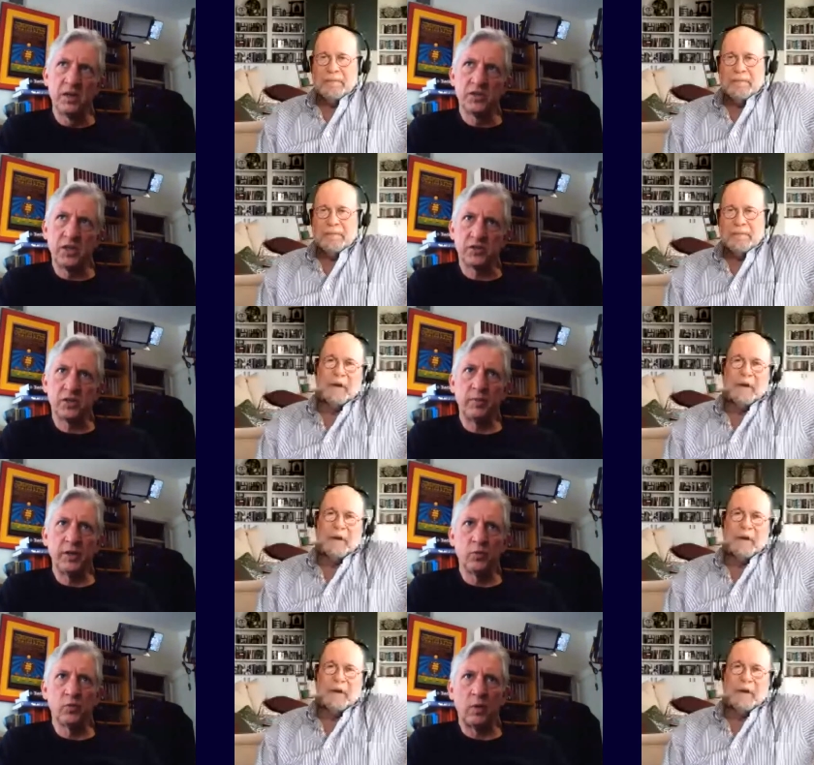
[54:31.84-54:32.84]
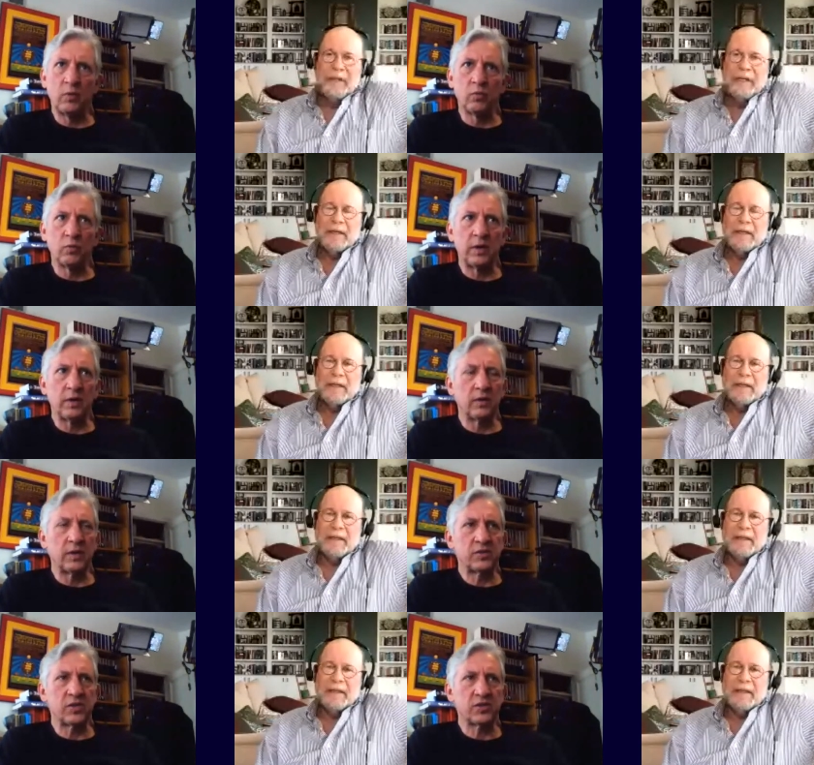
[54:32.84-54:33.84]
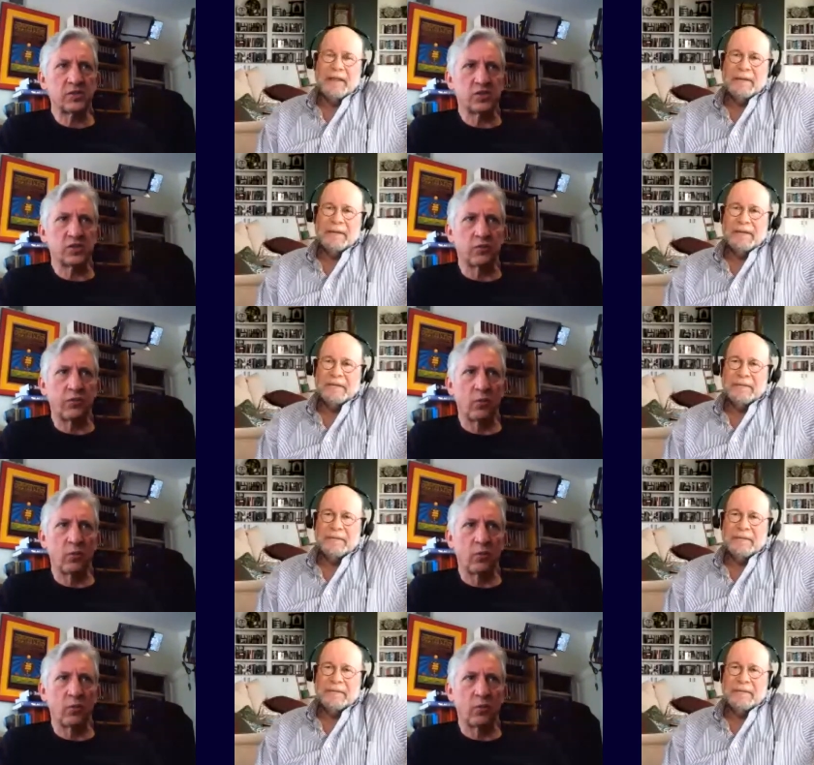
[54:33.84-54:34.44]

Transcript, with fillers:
Speaker 1: per year. So yeah, somebody at 66